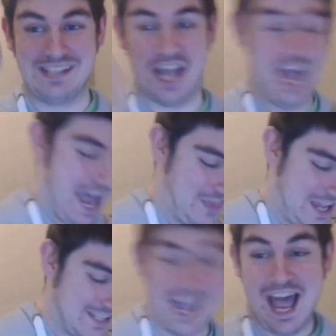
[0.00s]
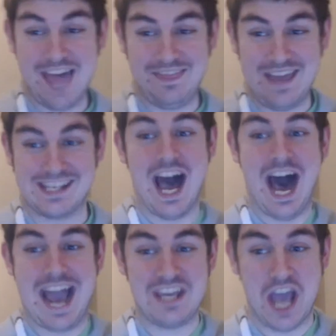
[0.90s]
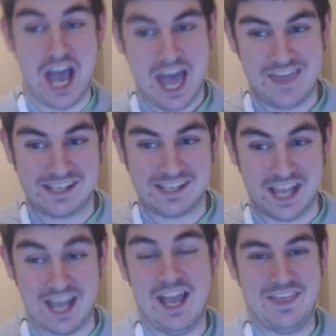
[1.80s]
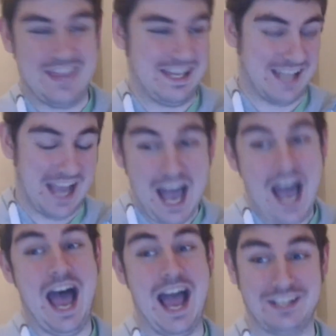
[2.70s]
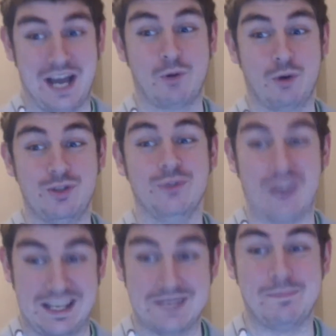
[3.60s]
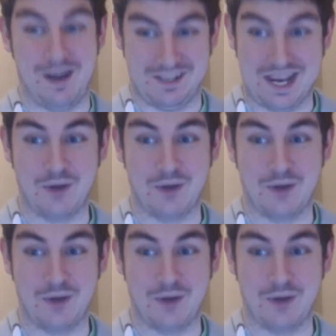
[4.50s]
a, there's a, there's a, I, uh, there's a, there's a, and I'm going to faint and pass out